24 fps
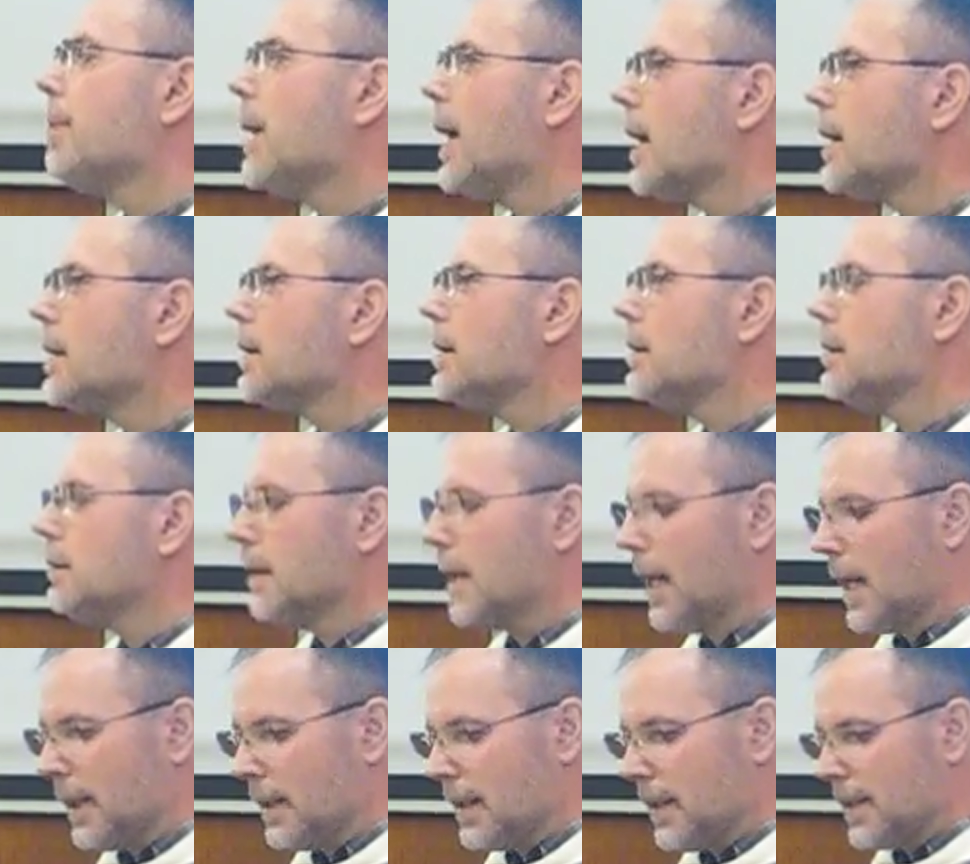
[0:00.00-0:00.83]
pardon
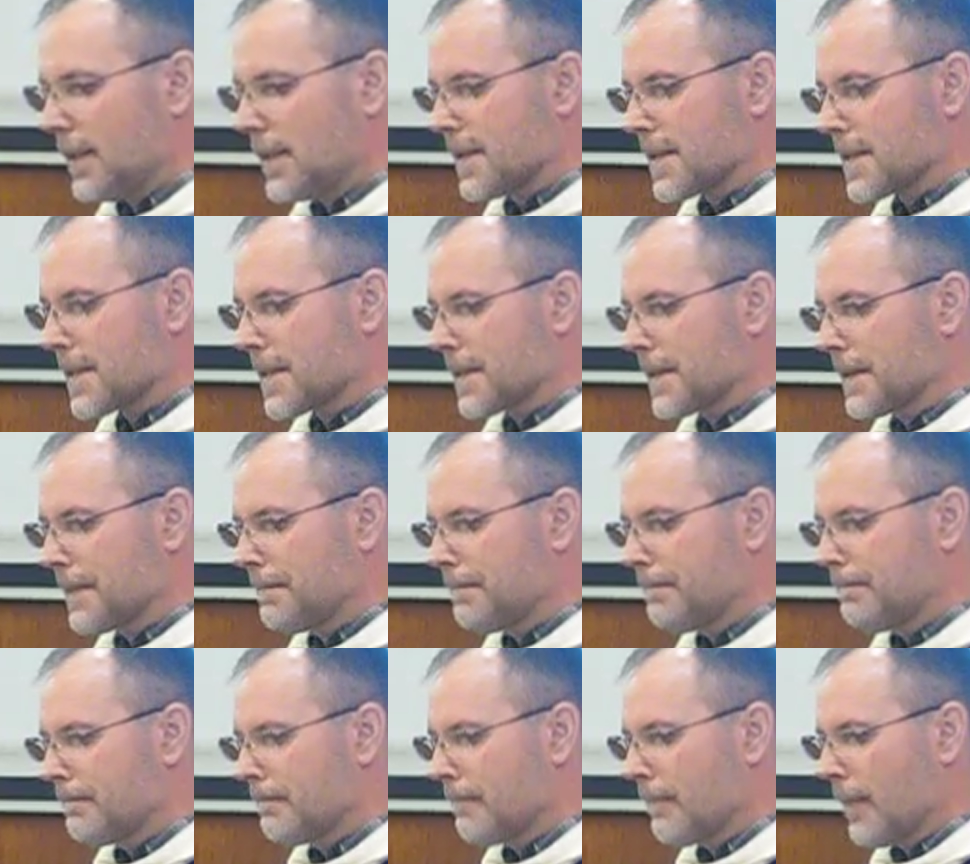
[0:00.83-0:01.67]
others,
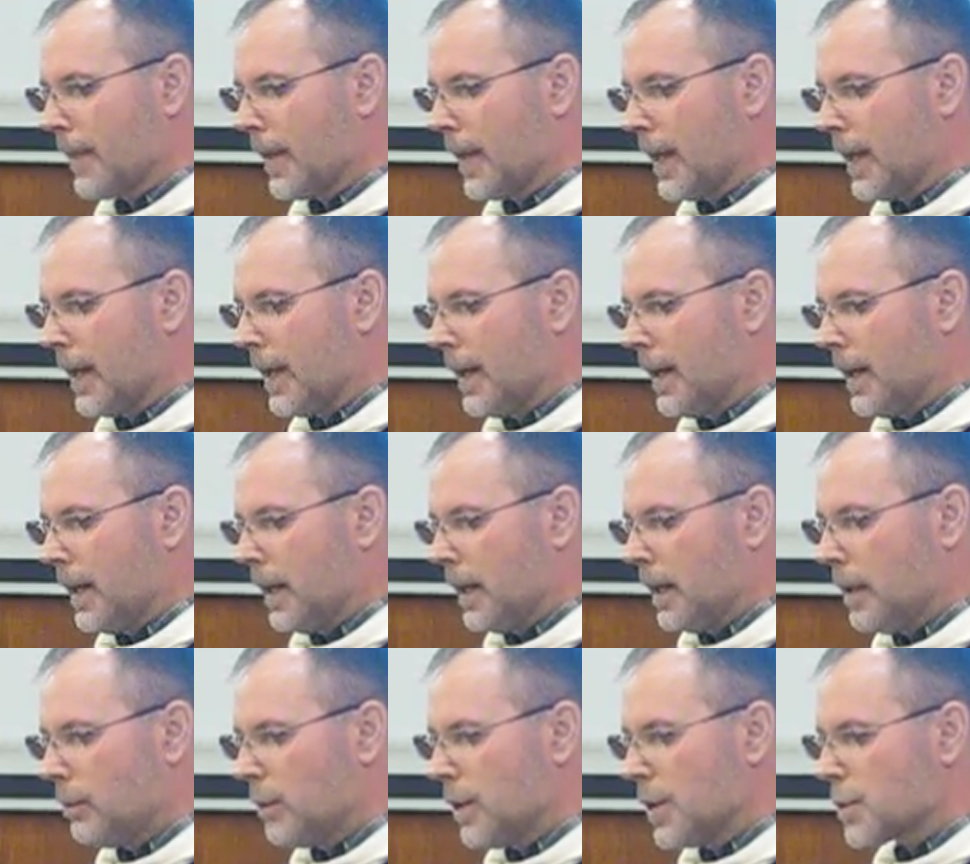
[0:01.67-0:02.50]

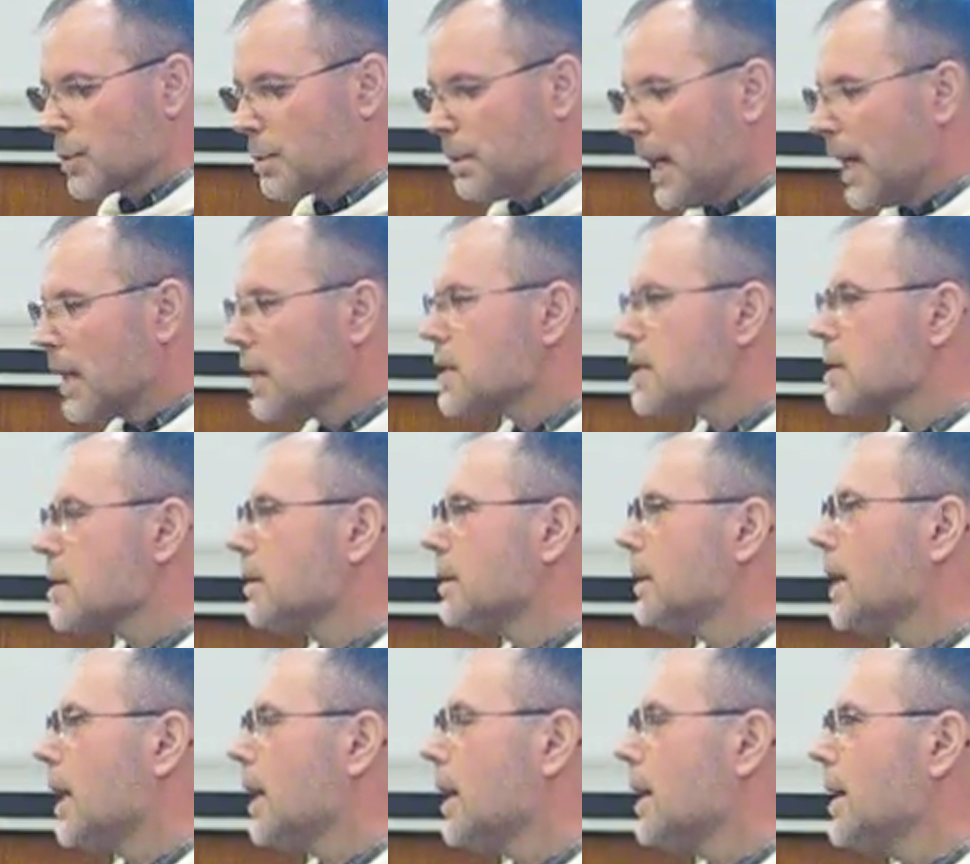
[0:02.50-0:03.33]
which
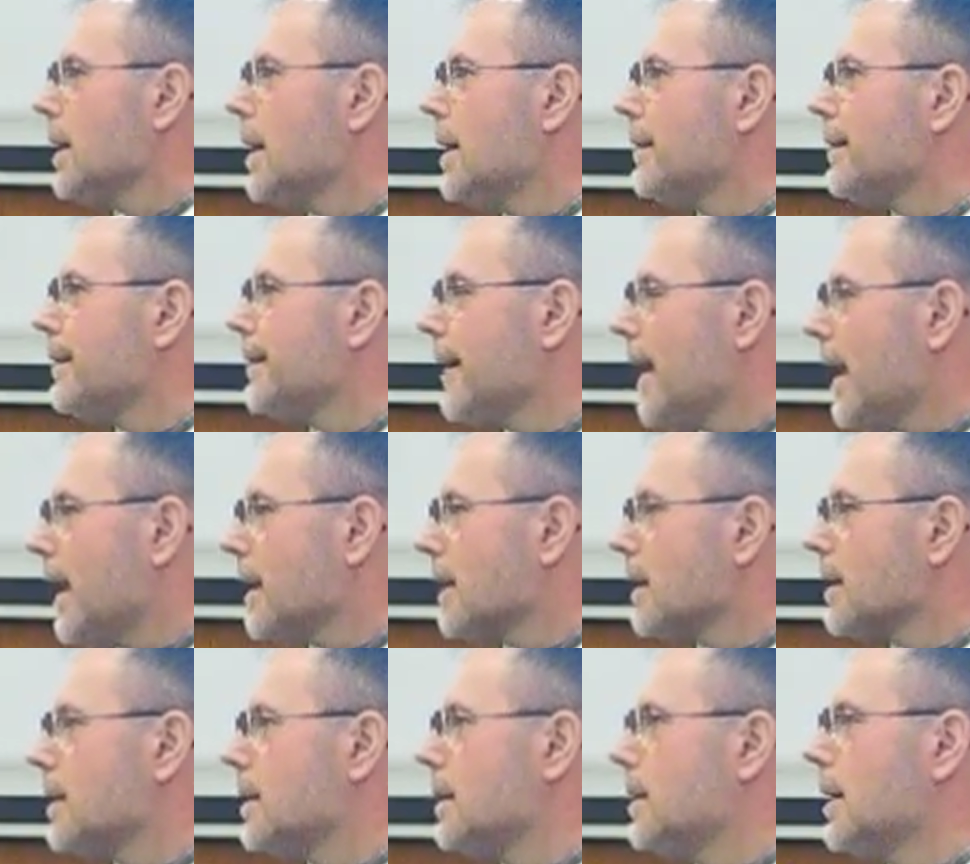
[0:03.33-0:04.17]
personally
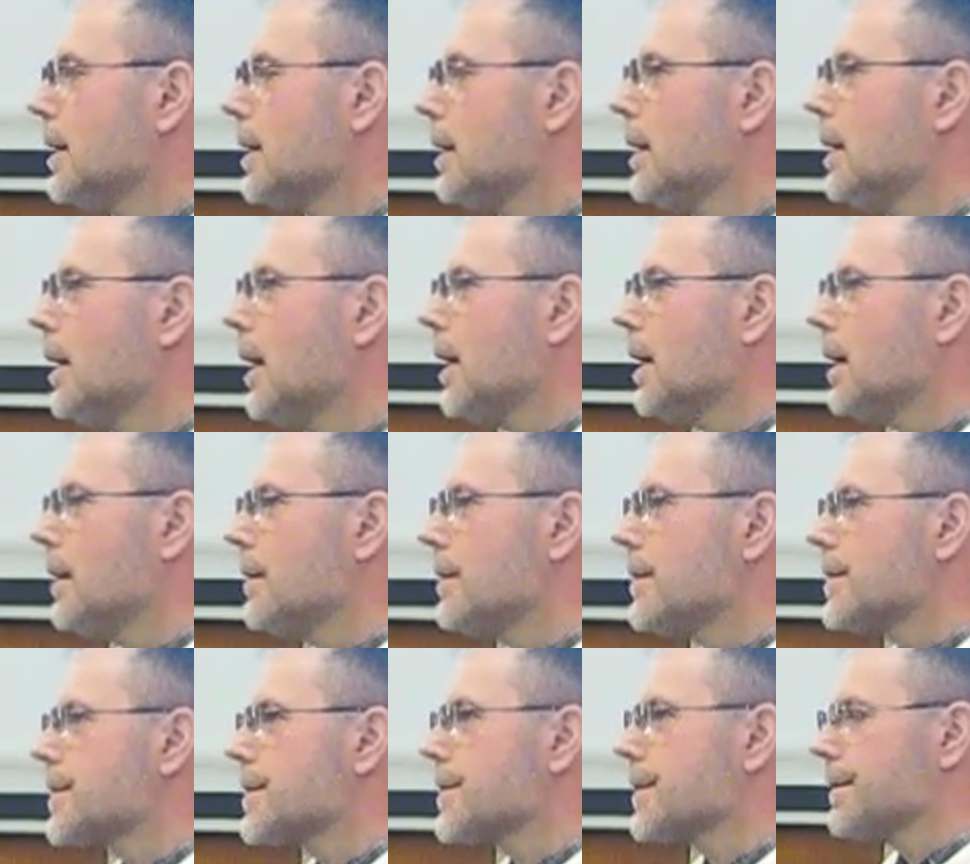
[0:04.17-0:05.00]
affect their
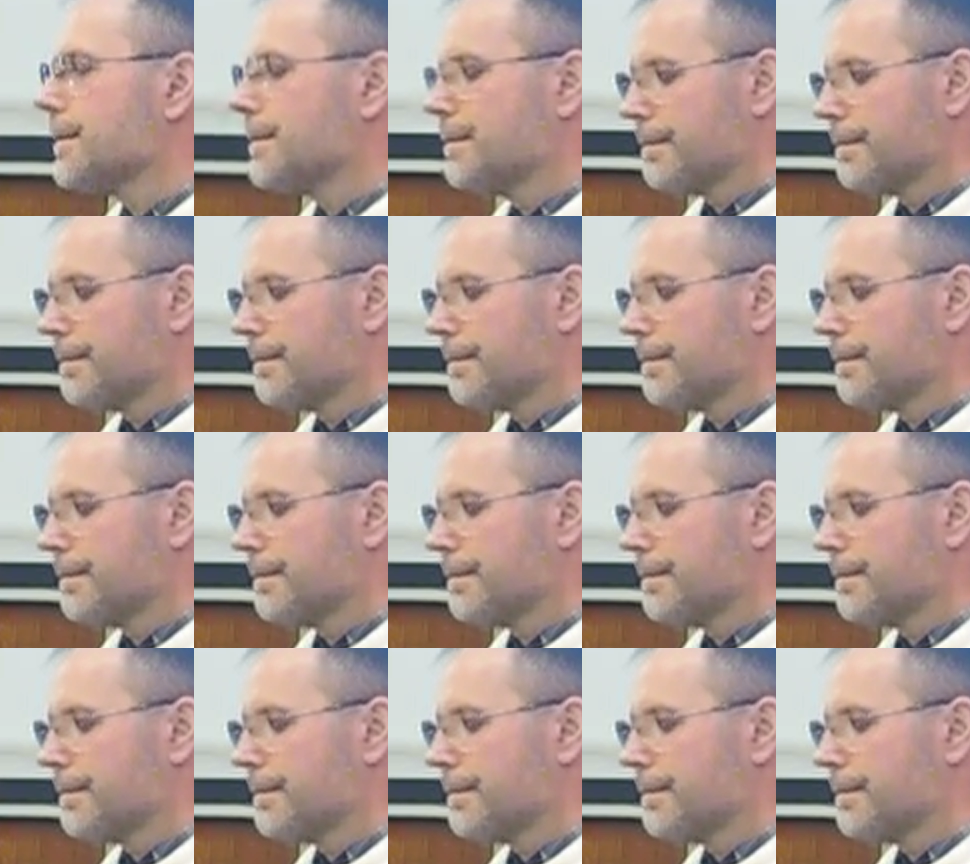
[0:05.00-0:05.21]
lives.